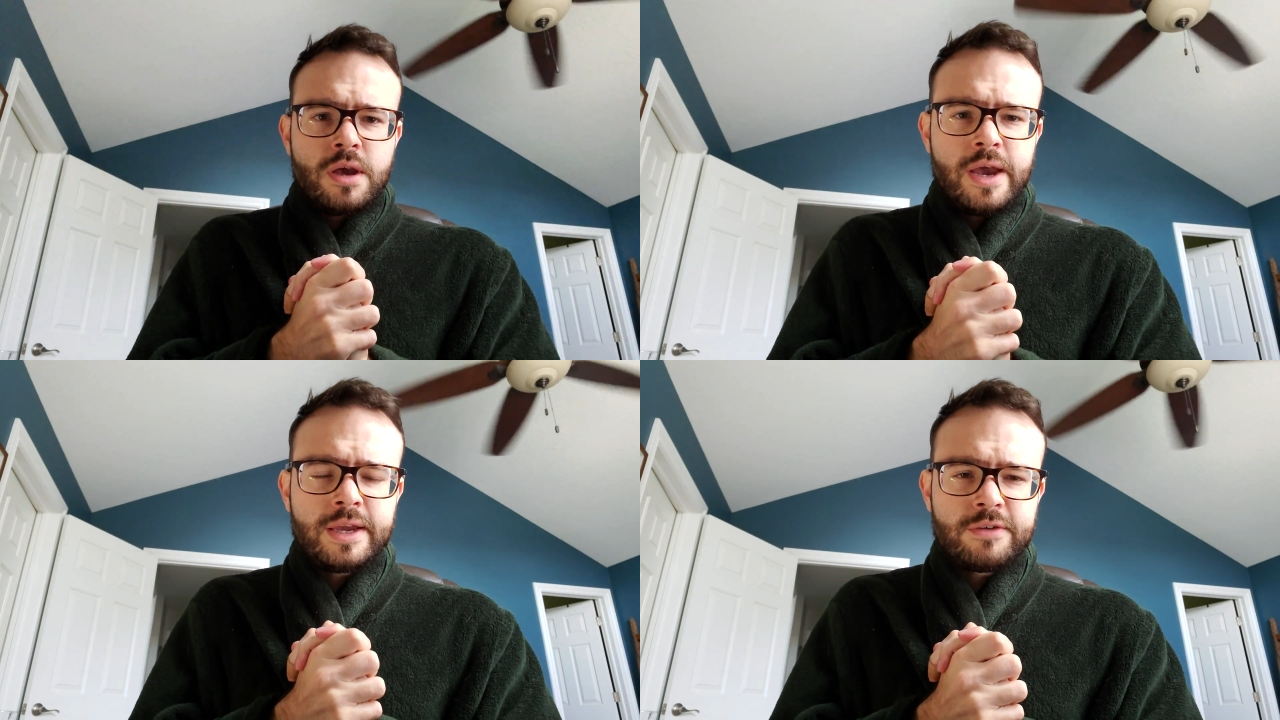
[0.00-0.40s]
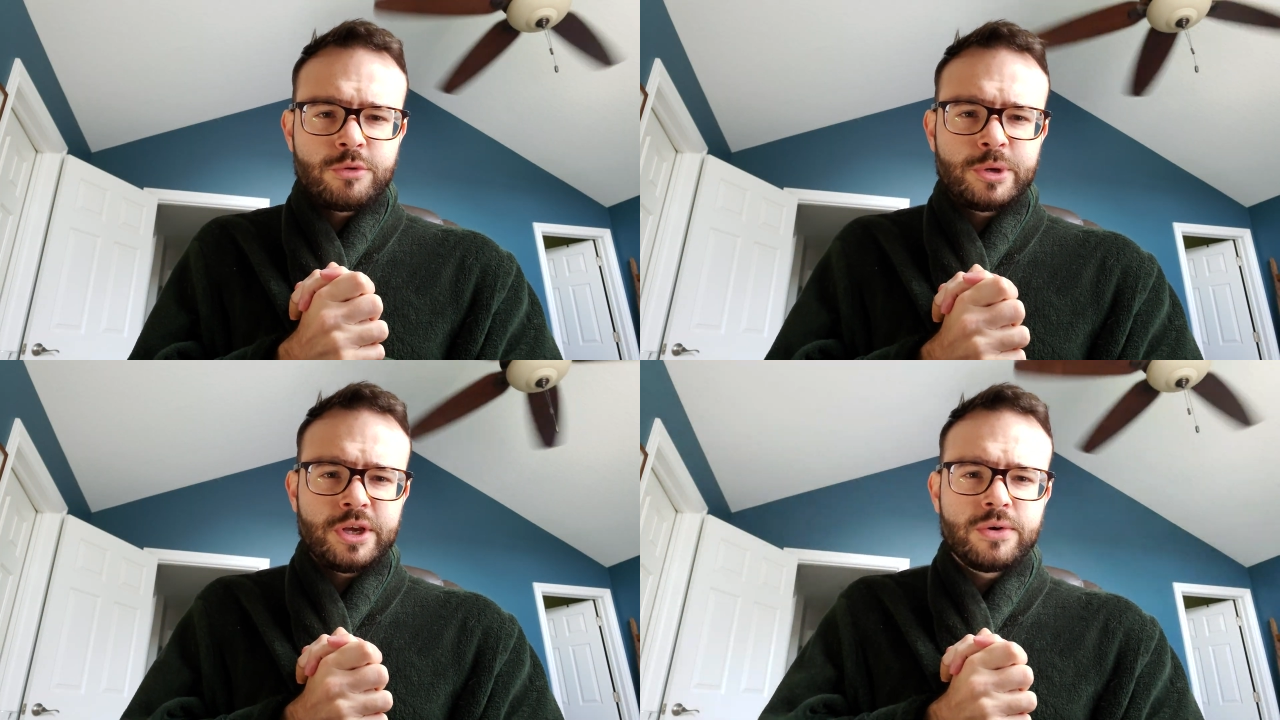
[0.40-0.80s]
Hey
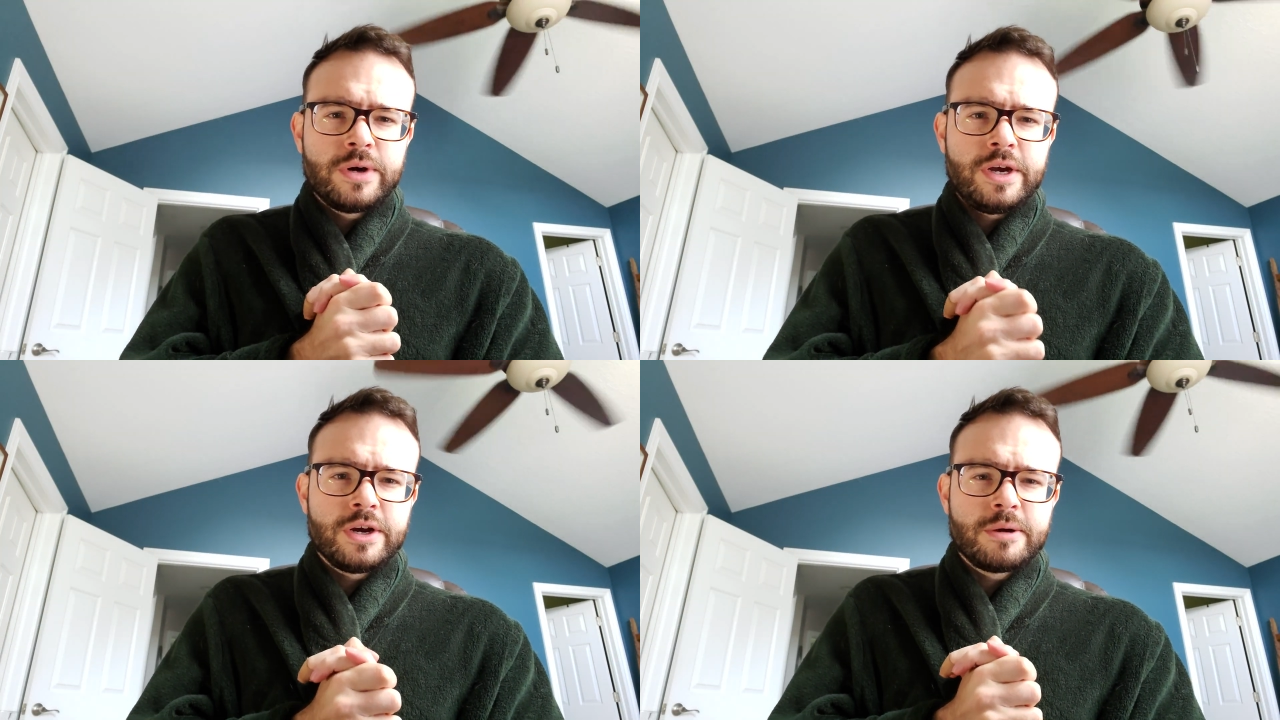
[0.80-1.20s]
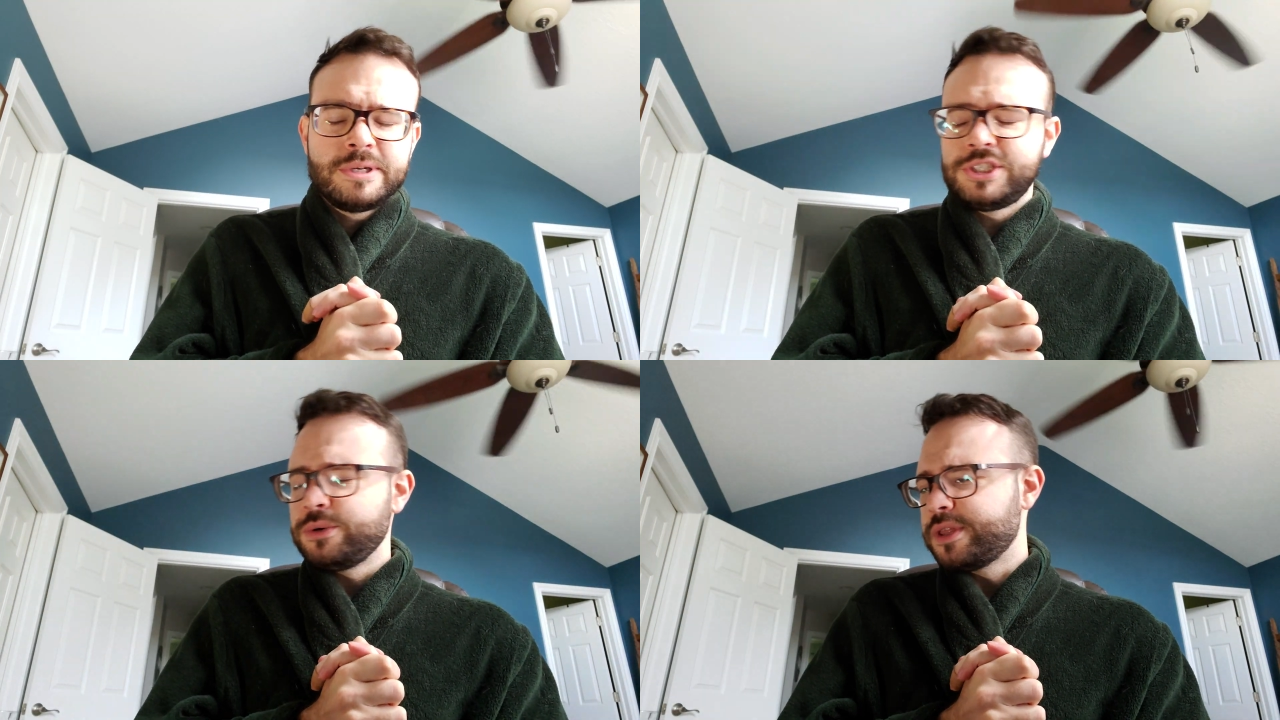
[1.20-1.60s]
everybody, Corey here coming
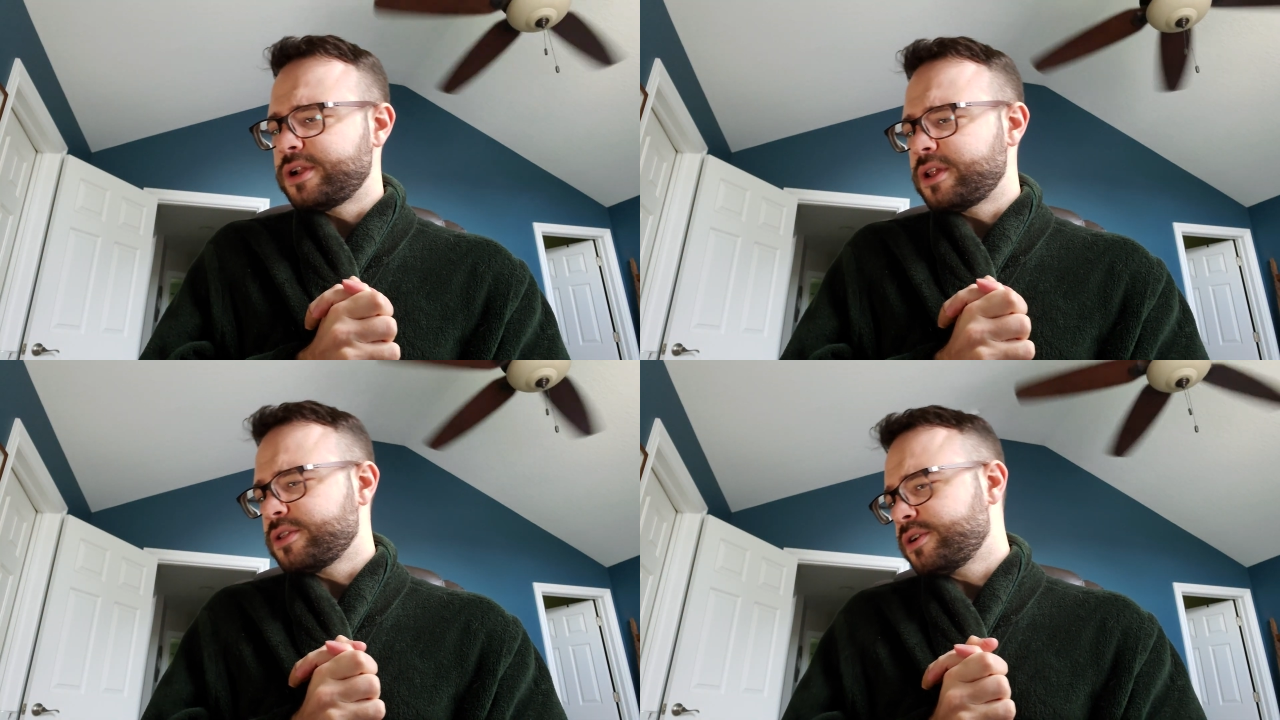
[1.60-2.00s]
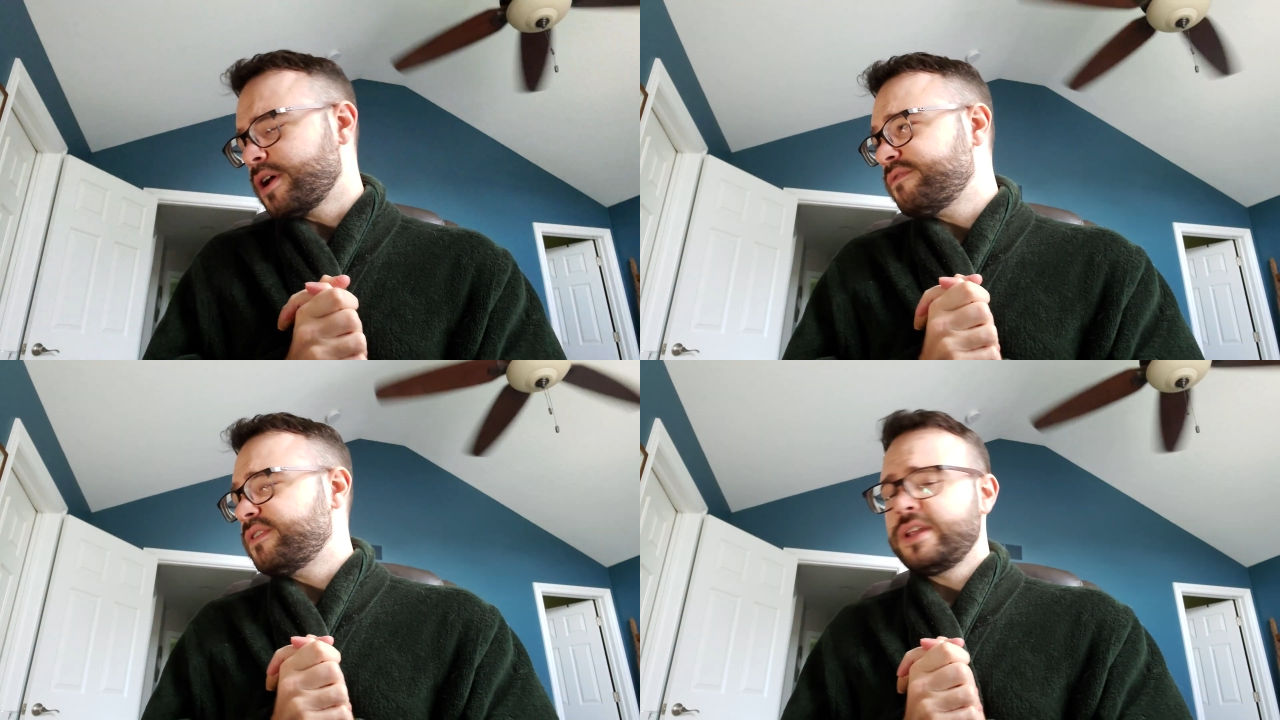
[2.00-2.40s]
at you with another
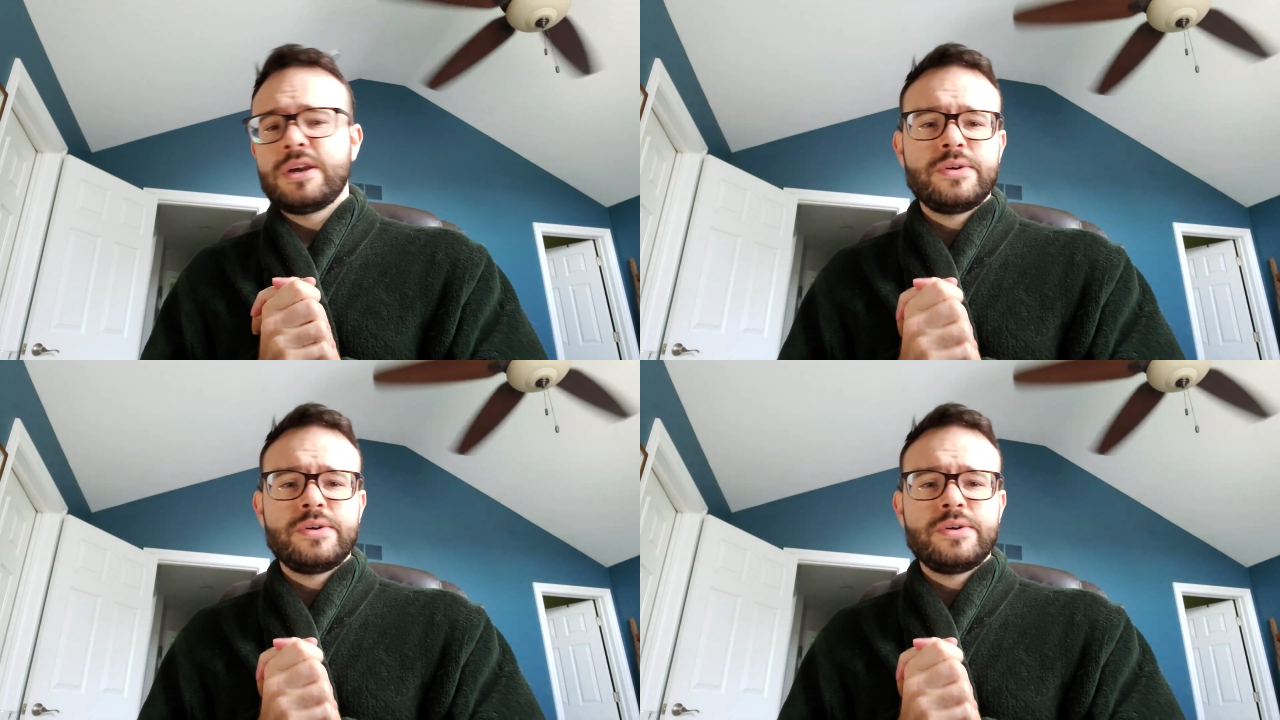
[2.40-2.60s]
knife video.